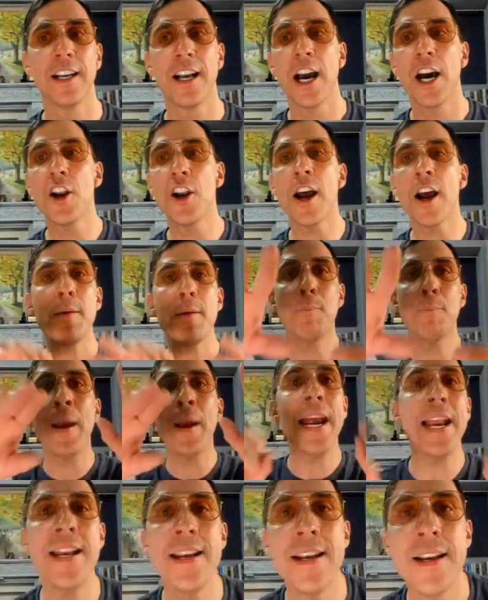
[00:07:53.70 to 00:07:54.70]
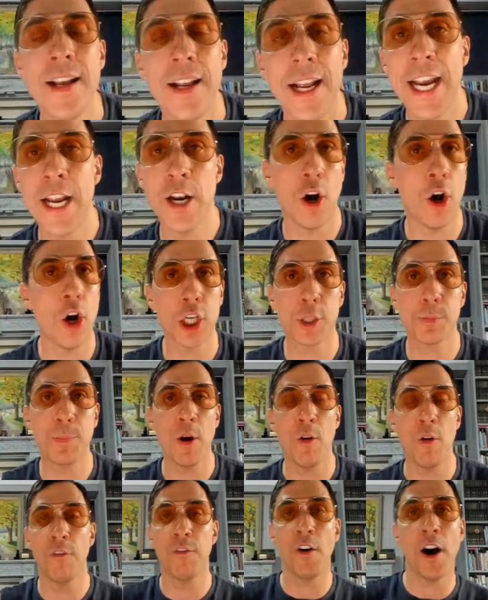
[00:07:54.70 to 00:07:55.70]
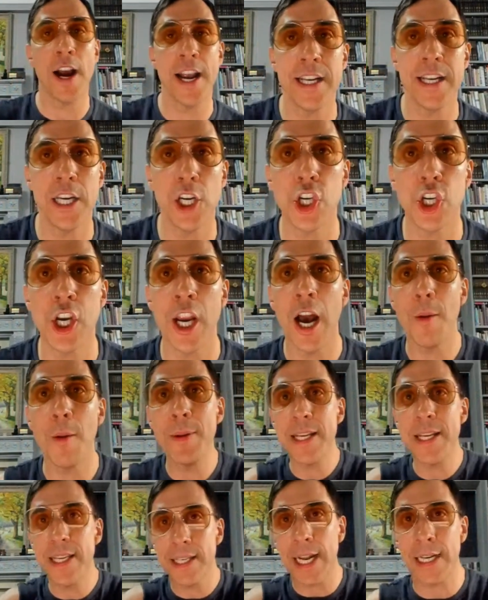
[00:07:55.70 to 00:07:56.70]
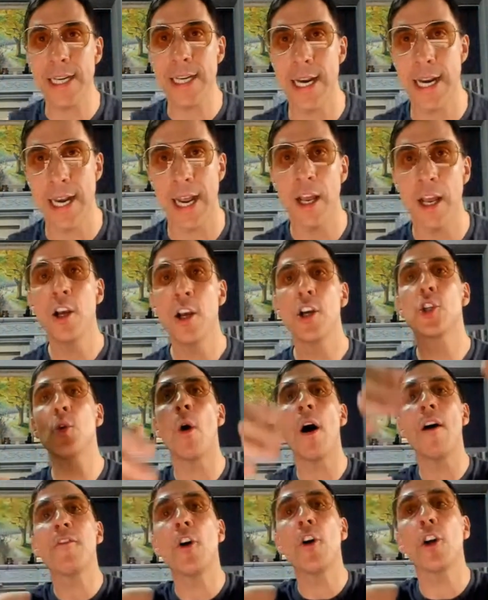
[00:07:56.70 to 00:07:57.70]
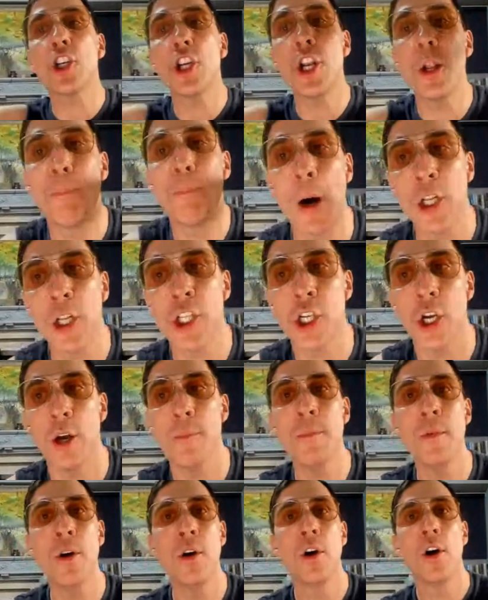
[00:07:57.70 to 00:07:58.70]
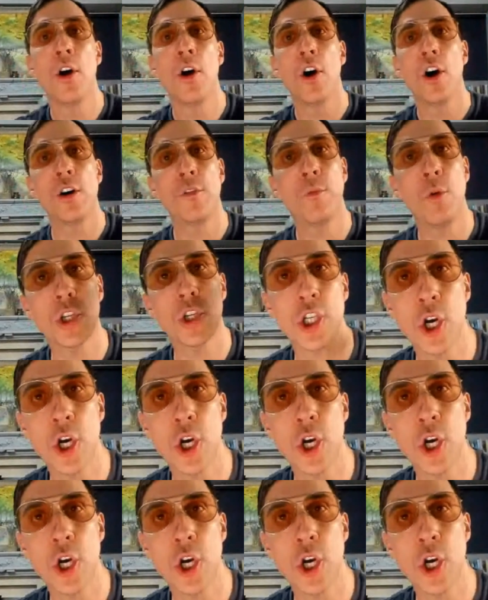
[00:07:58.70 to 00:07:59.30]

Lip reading: And I ain't been in a hospital fighting this shit. I've been studying it. So I've got to the bottom of what's